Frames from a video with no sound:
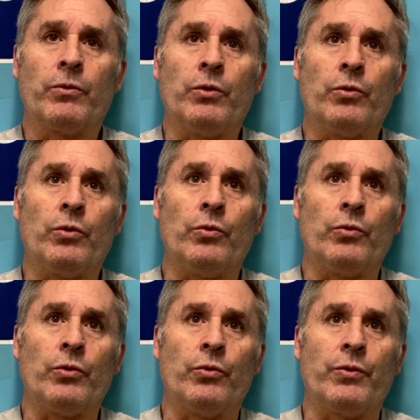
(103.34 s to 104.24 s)
you, you,
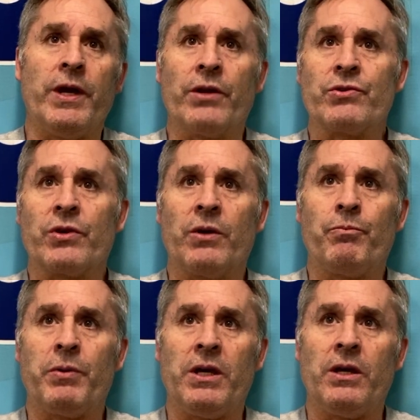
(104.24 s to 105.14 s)
you get to
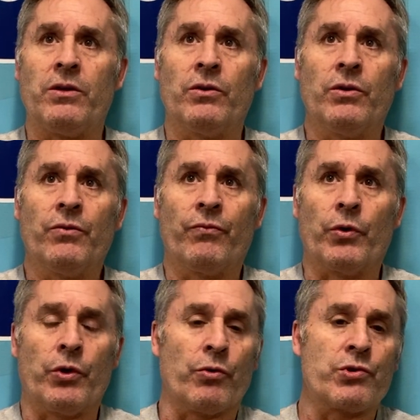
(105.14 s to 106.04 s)
compete
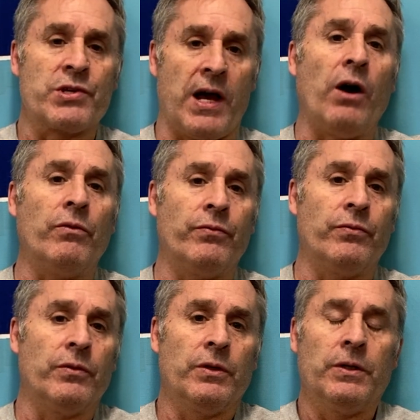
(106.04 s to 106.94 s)
for yourself.
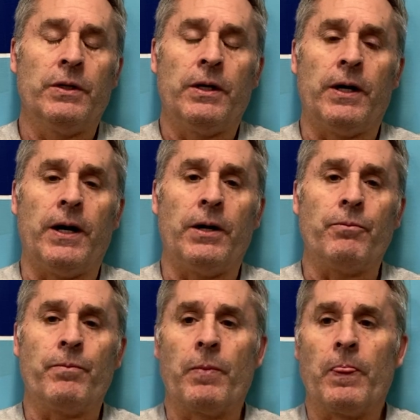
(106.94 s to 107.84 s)

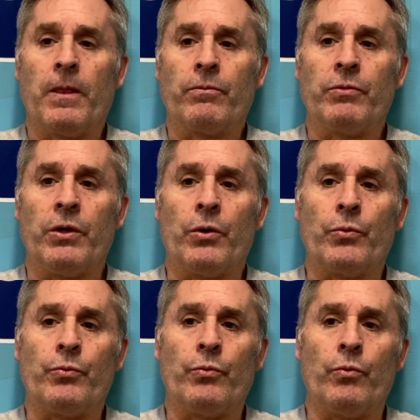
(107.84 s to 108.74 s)
Um, you know,
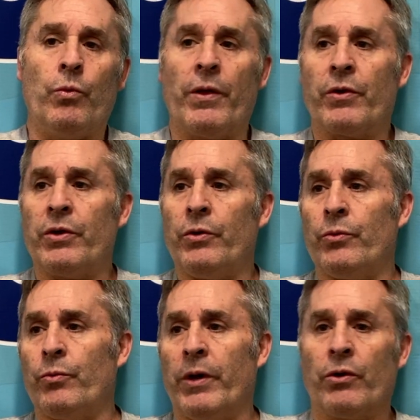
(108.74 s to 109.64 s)
whether you
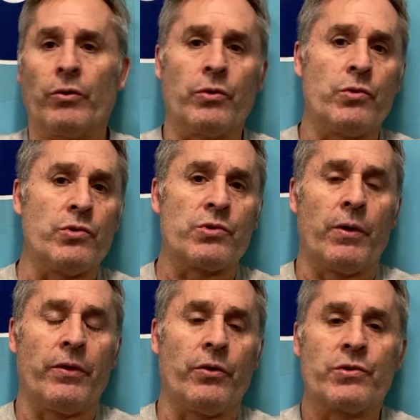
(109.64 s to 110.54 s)
win or lose,
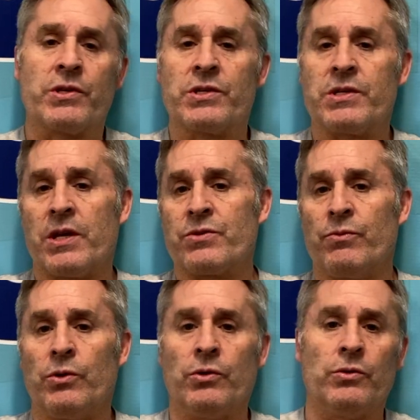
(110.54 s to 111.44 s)
whether you're
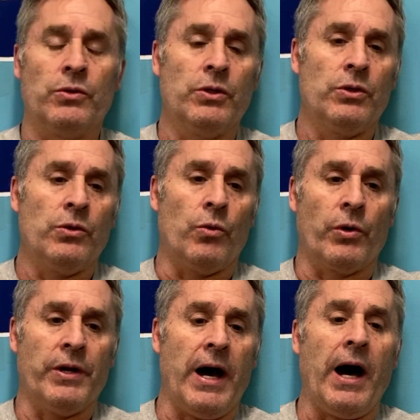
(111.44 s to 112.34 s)
successful
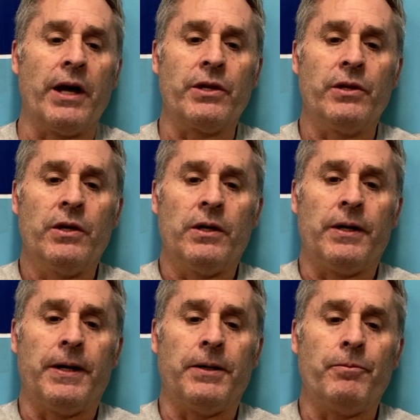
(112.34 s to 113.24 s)
or not,
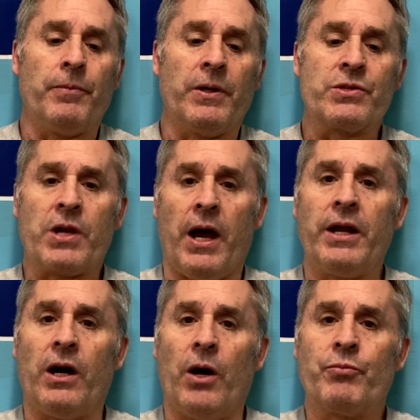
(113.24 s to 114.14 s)
um, it's
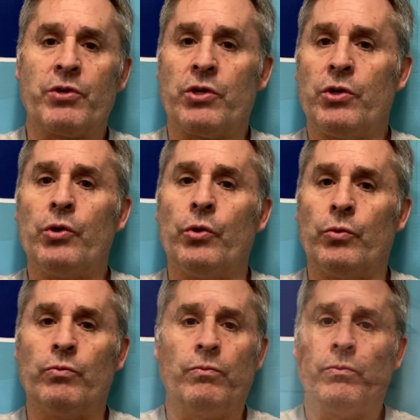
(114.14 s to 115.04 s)
kind of up to you.
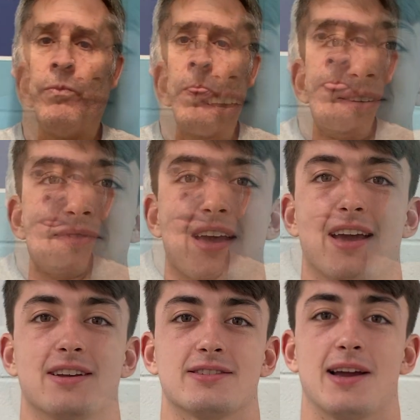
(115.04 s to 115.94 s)
Well, I'm Jacob
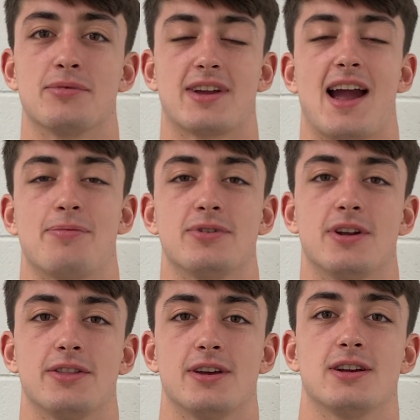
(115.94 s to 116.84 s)
Nags. I'm a captain
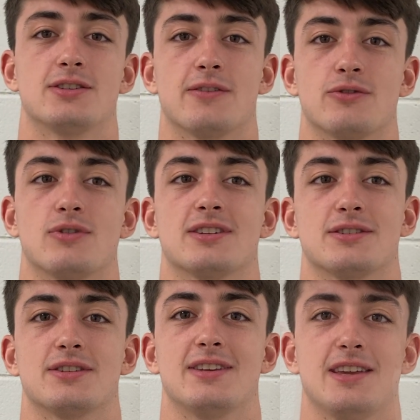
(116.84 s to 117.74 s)
on the Suffern
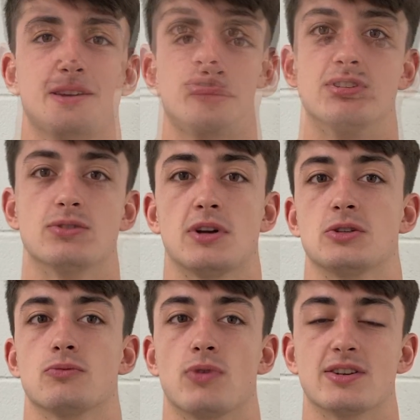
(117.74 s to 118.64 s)
Wrestling team. The reason why
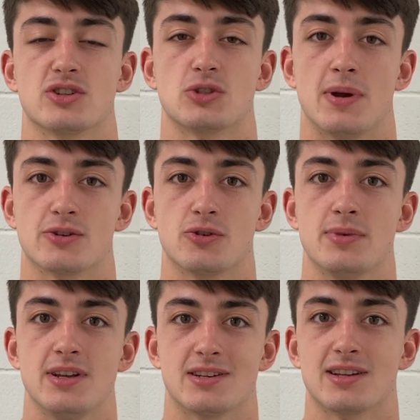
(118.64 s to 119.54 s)
wrestling special to
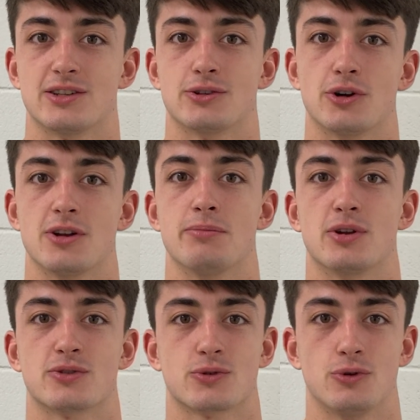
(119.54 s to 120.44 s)
me is because I started in
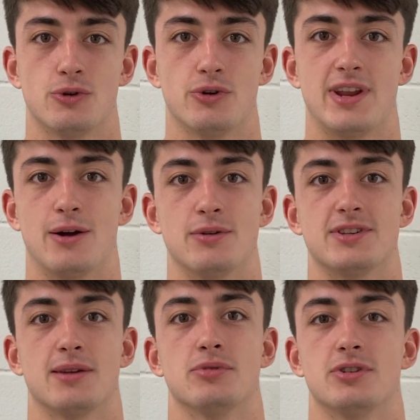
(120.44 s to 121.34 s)
middle school and I
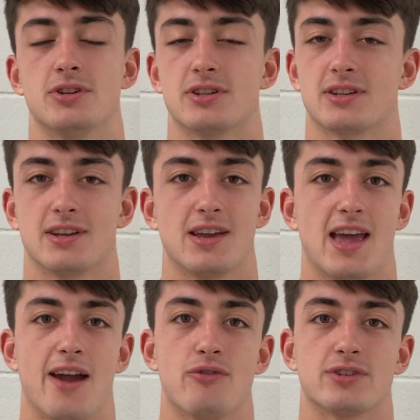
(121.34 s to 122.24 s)
was able to just,
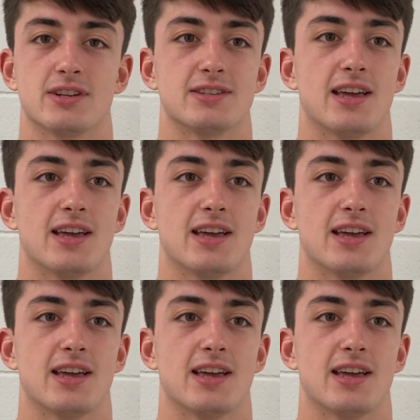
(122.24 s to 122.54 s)
ever since